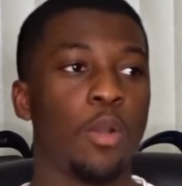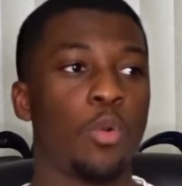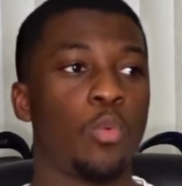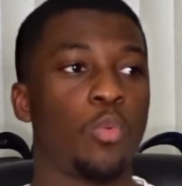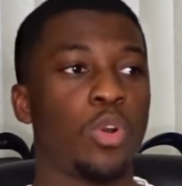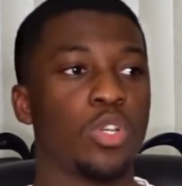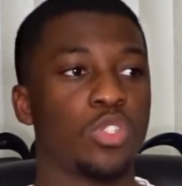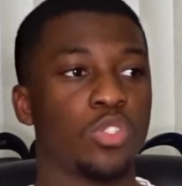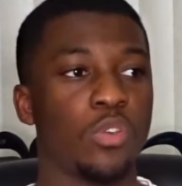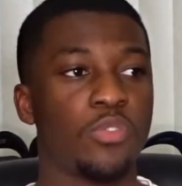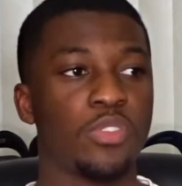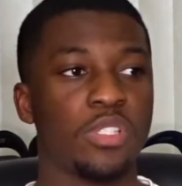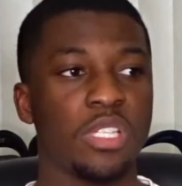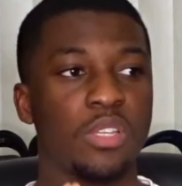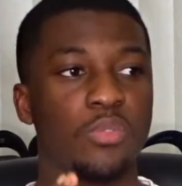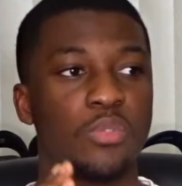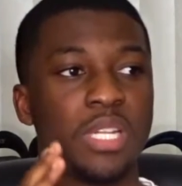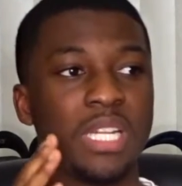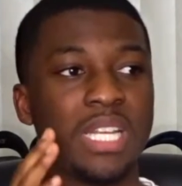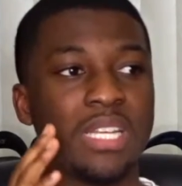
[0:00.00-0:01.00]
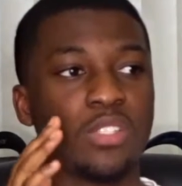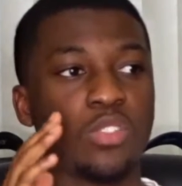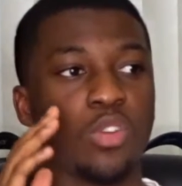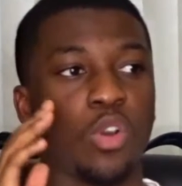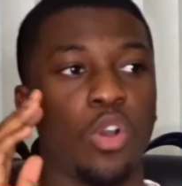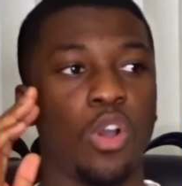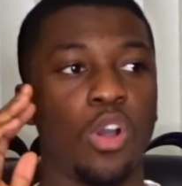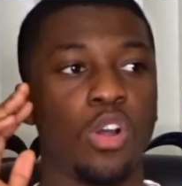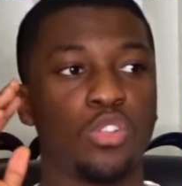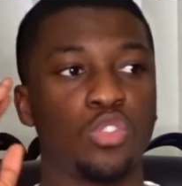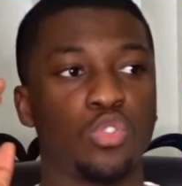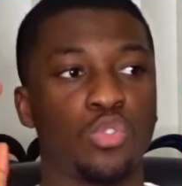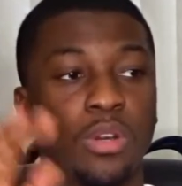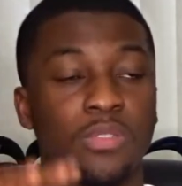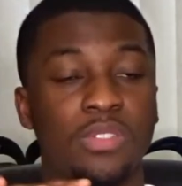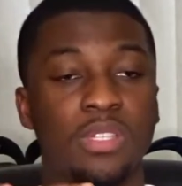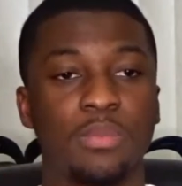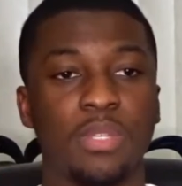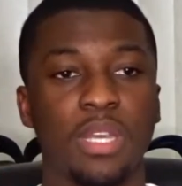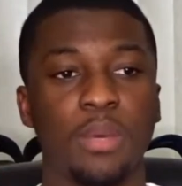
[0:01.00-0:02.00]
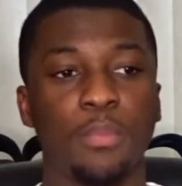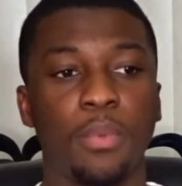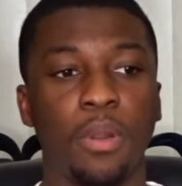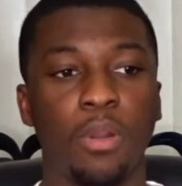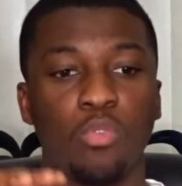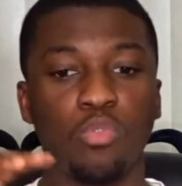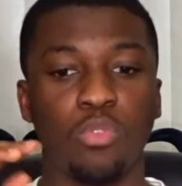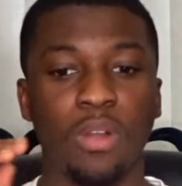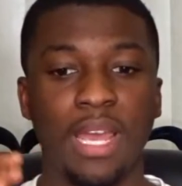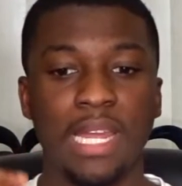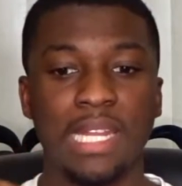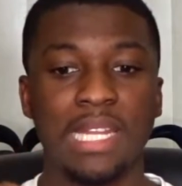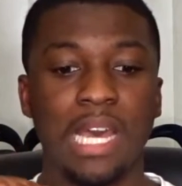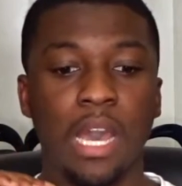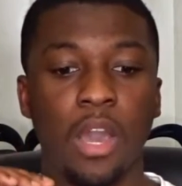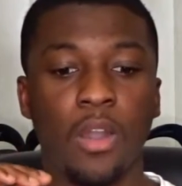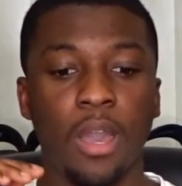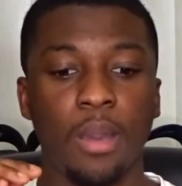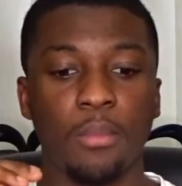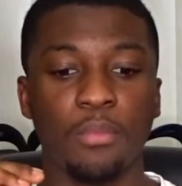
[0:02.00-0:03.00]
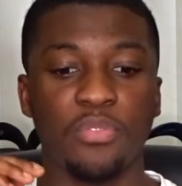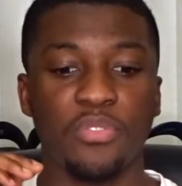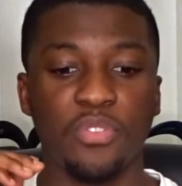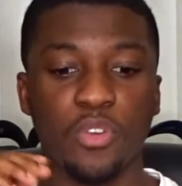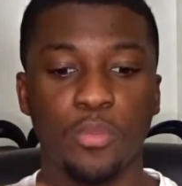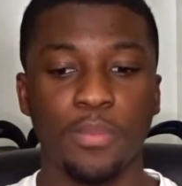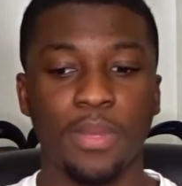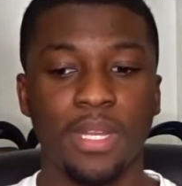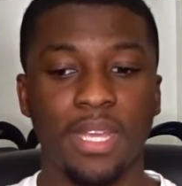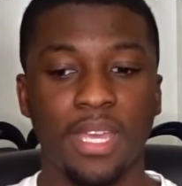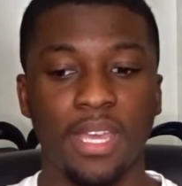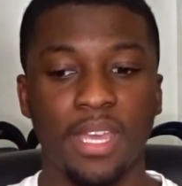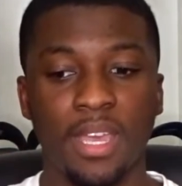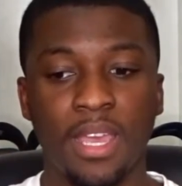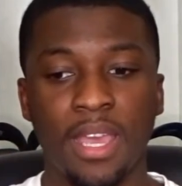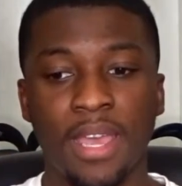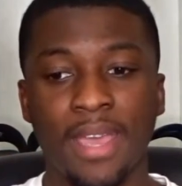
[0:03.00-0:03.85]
was obviously released on 12 September. Right now I'm filming it.